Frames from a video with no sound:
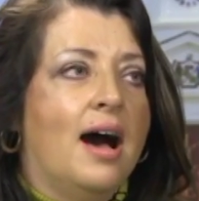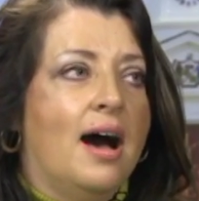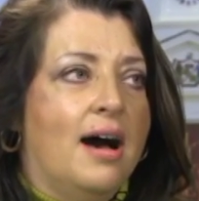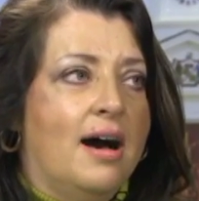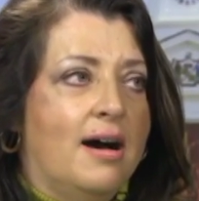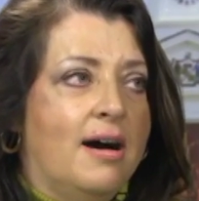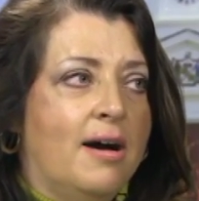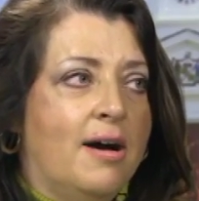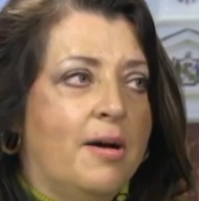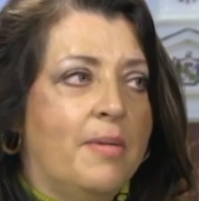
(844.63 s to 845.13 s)

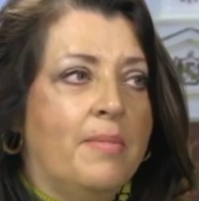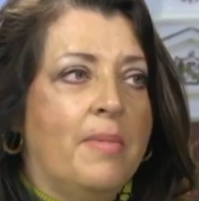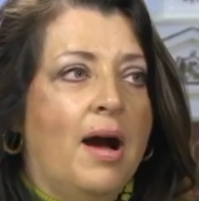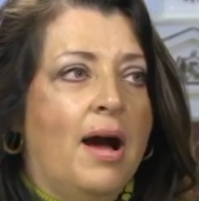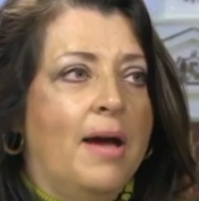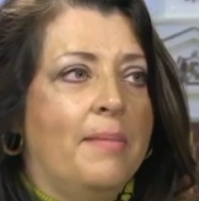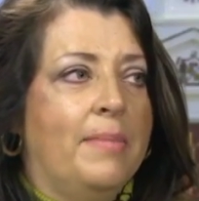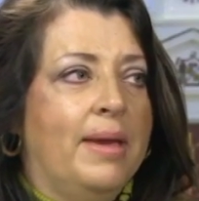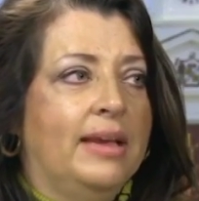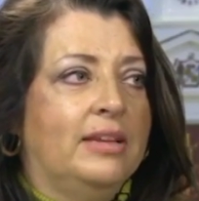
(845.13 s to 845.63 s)
Um,
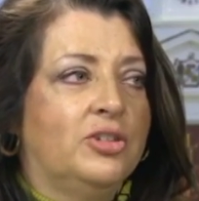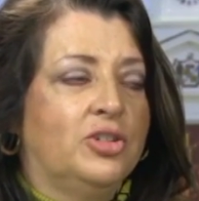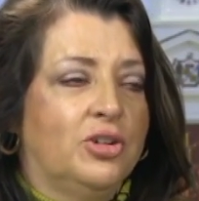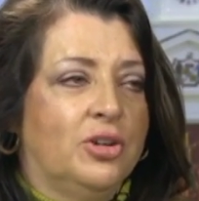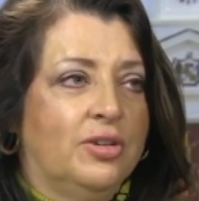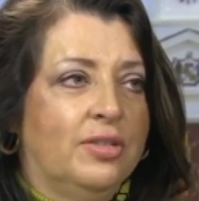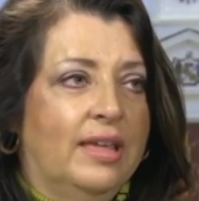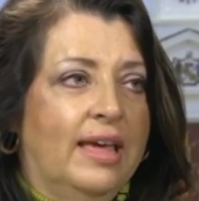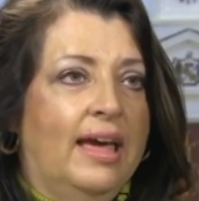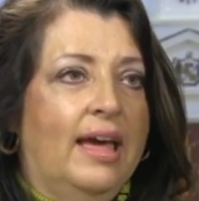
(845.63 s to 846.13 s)
I make
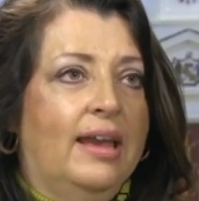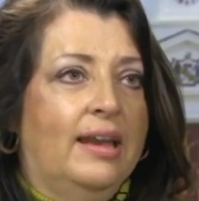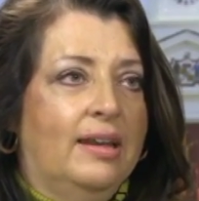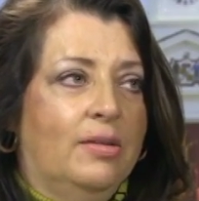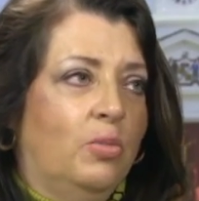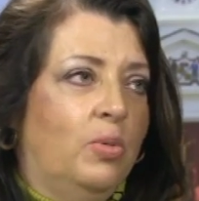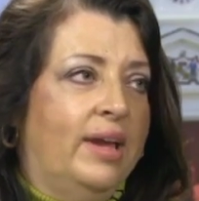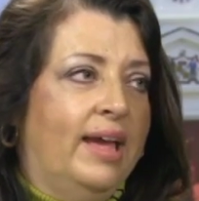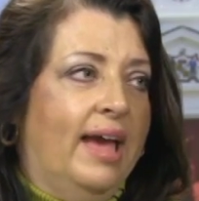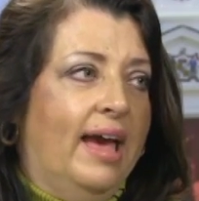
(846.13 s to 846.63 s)
sure that
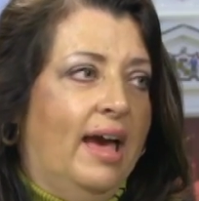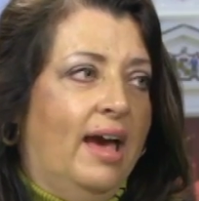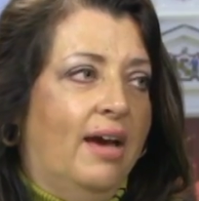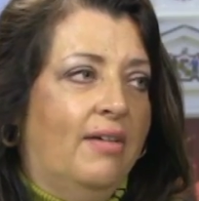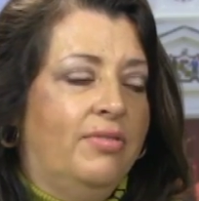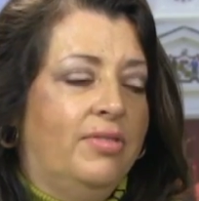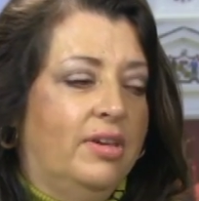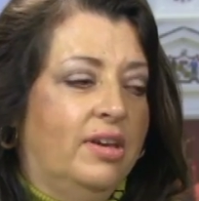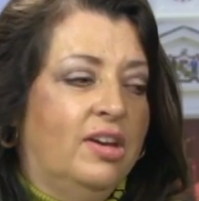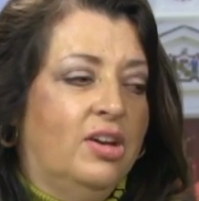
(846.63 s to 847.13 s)
we
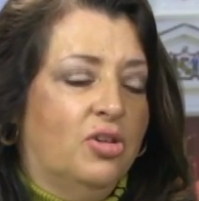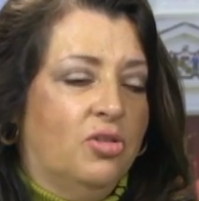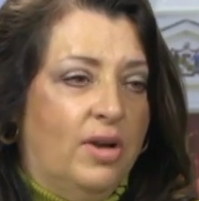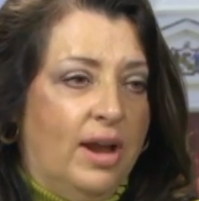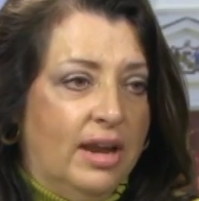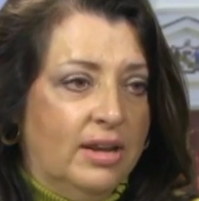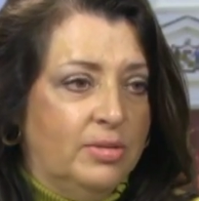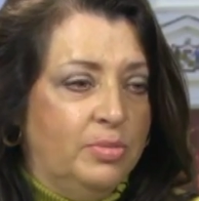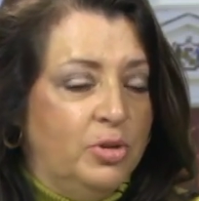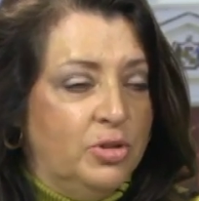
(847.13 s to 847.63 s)
have the
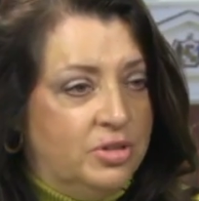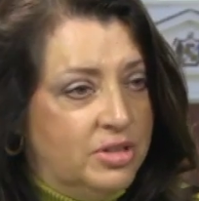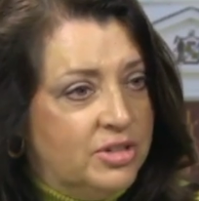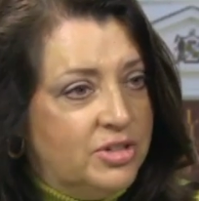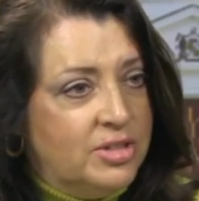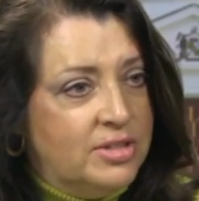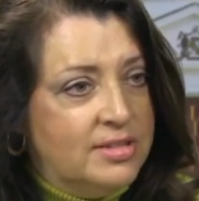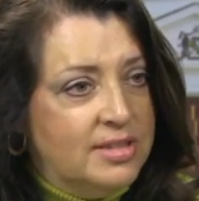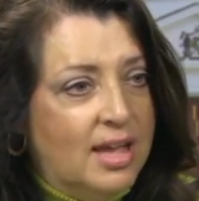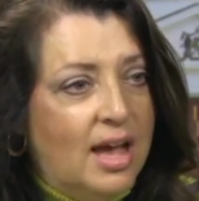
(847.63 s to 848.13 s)
correct
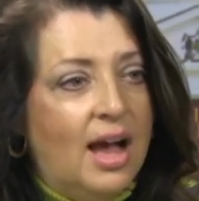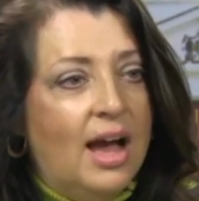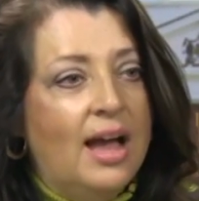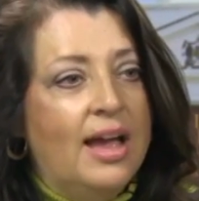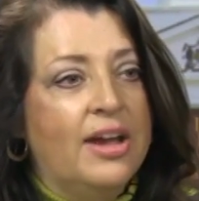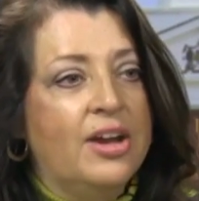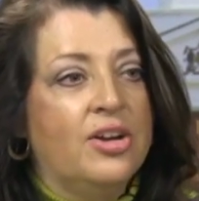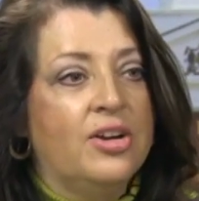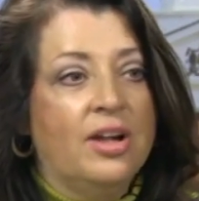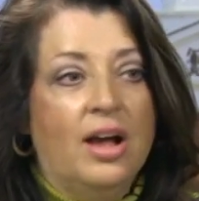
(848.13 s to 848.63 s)
musicians
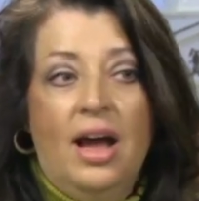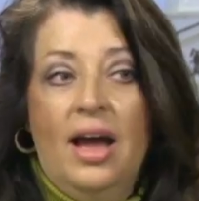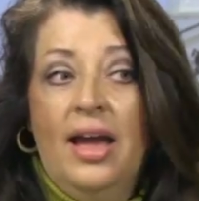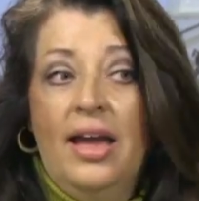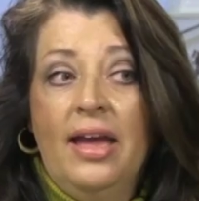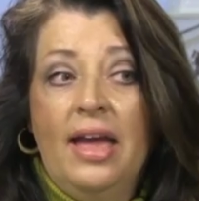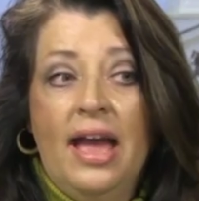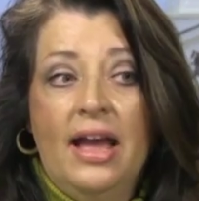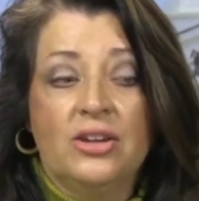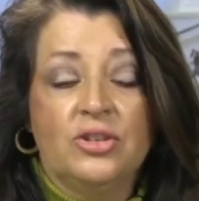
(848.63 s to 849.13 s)
hired.
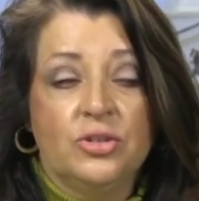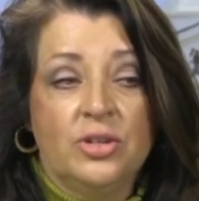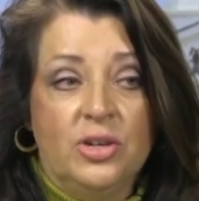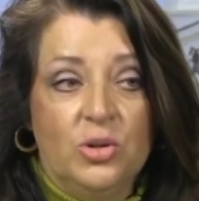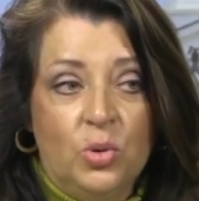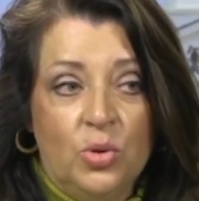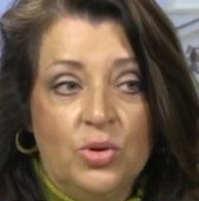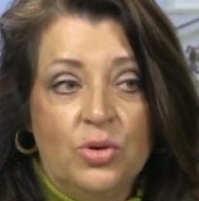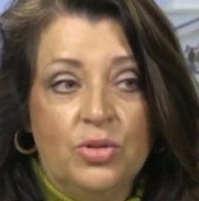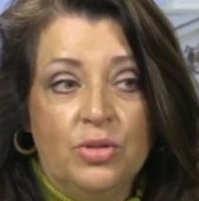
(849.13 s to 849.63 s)
I actually
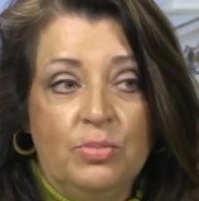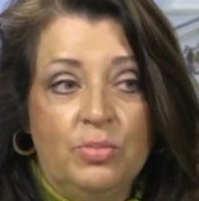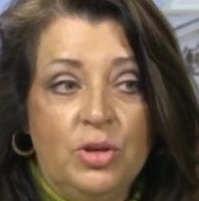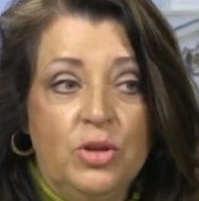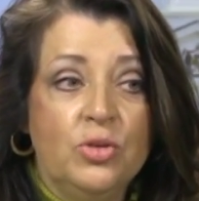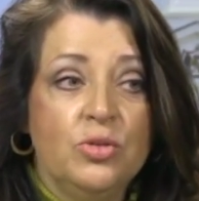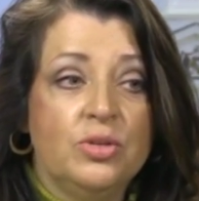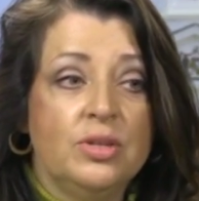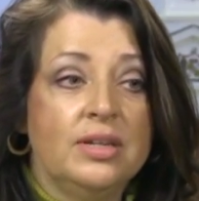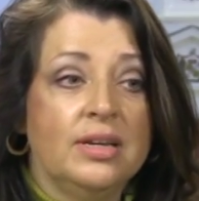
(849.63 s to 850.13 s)
order the
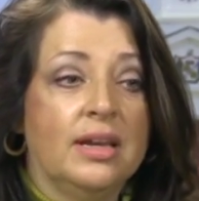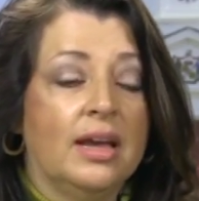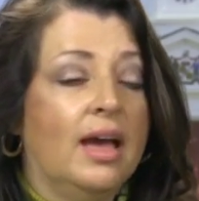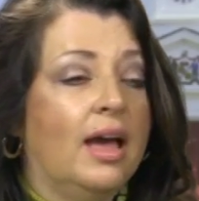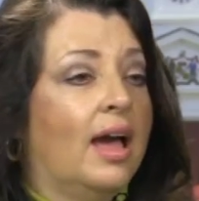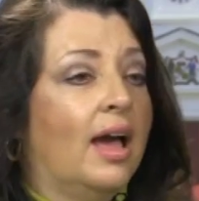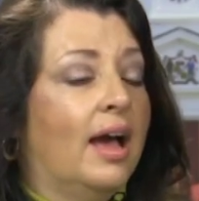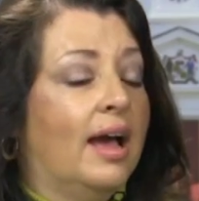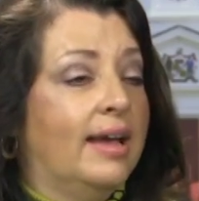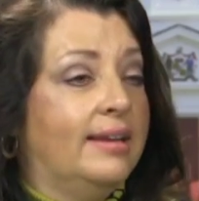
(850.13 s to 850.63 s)
music.
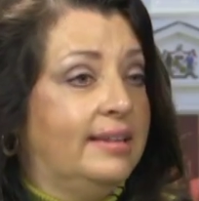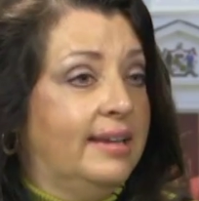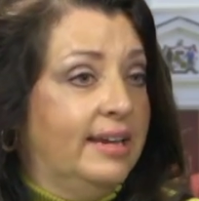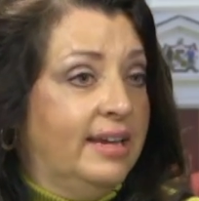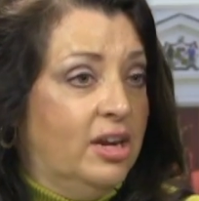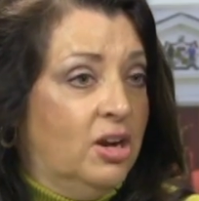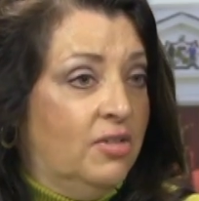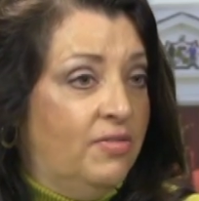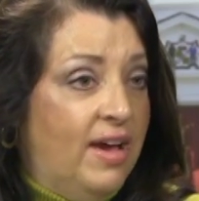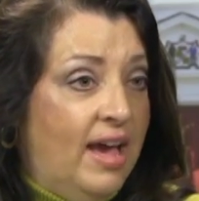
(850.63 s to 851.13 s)
Mm -hmm. I take
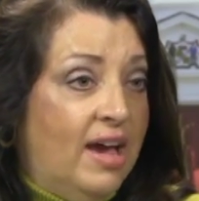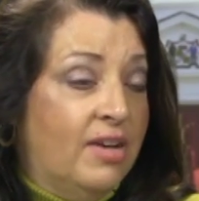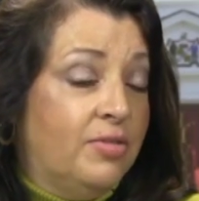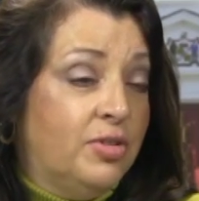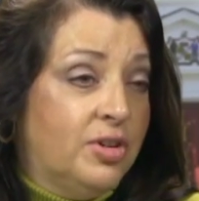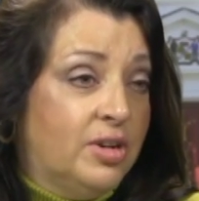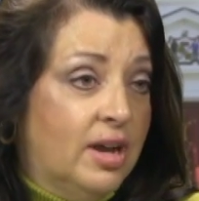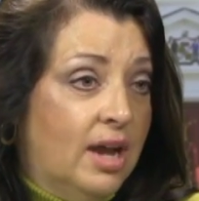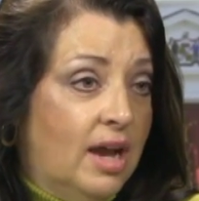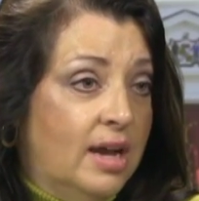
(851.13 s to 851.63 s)
care of
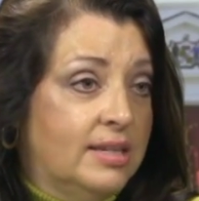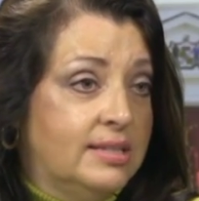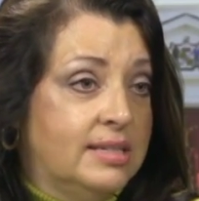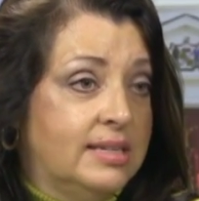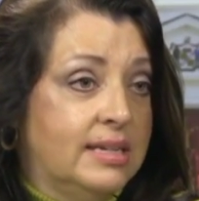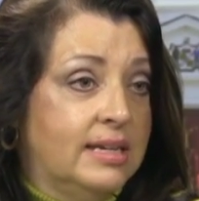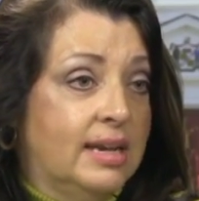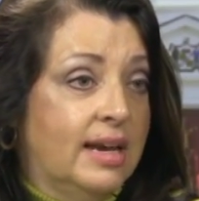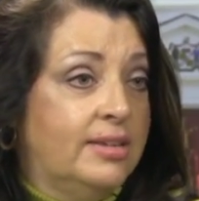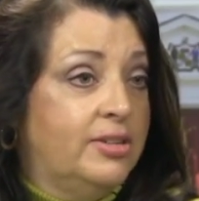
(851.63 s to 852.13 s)

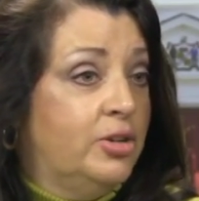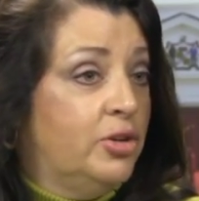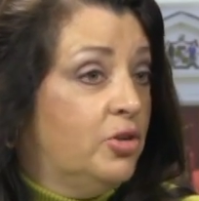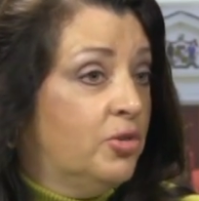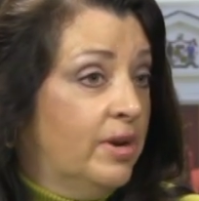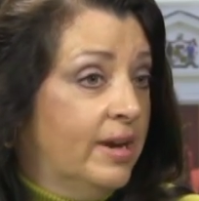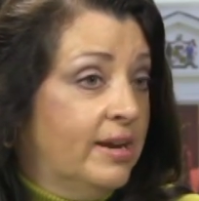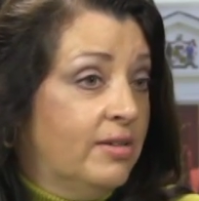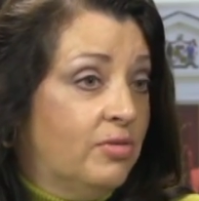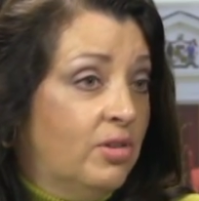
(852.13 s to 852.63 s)
advertising. I do
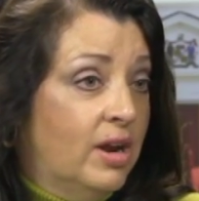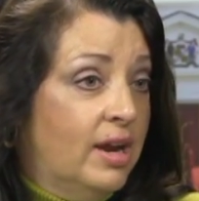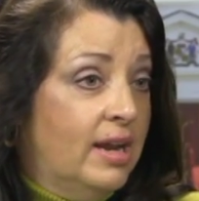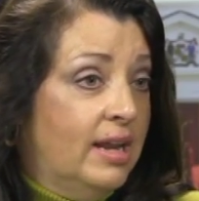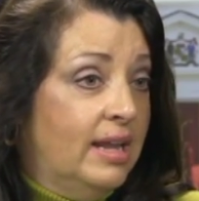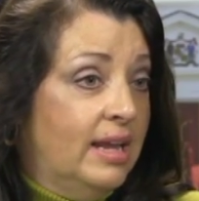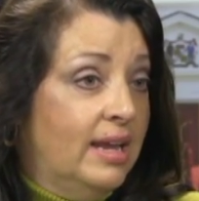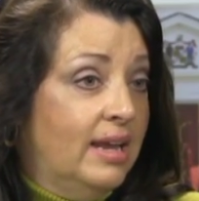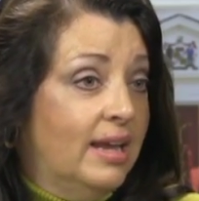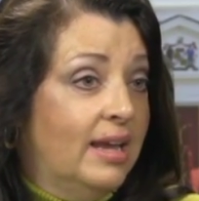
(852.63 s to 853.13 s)
grant
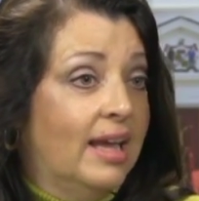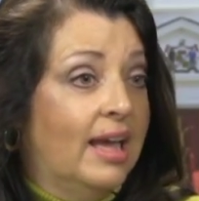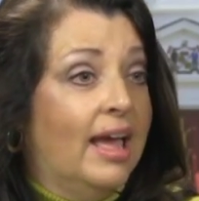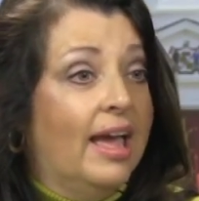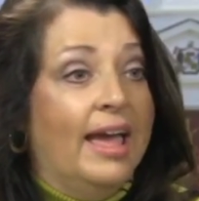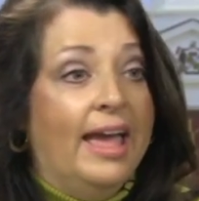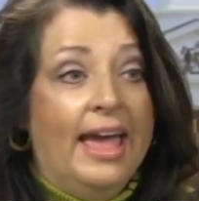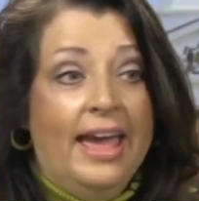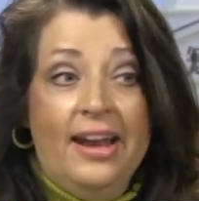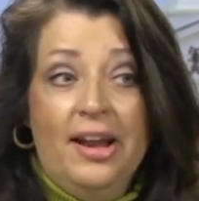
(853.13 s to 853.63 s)
writing,
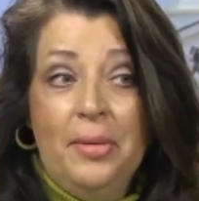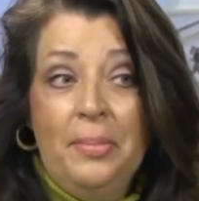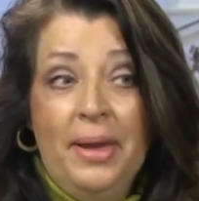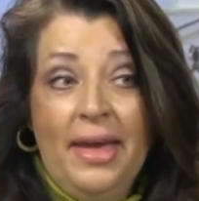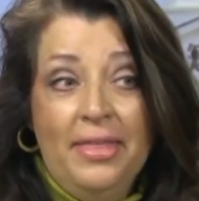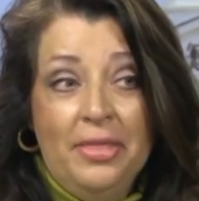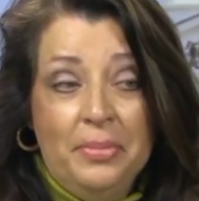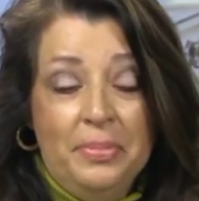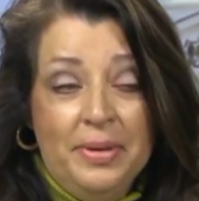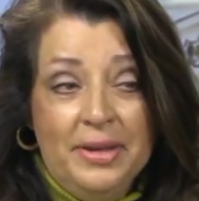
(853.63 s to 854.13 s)
and I
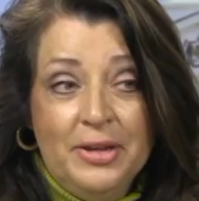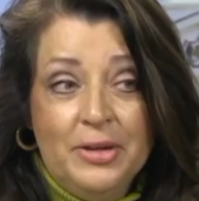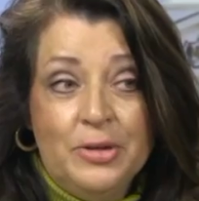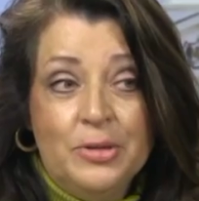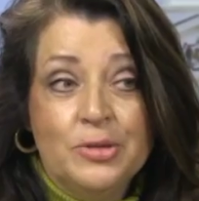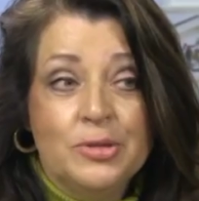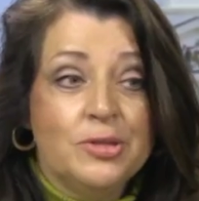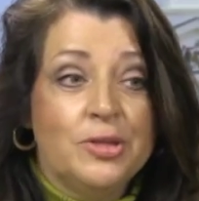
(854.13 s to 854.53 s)
pay the bills.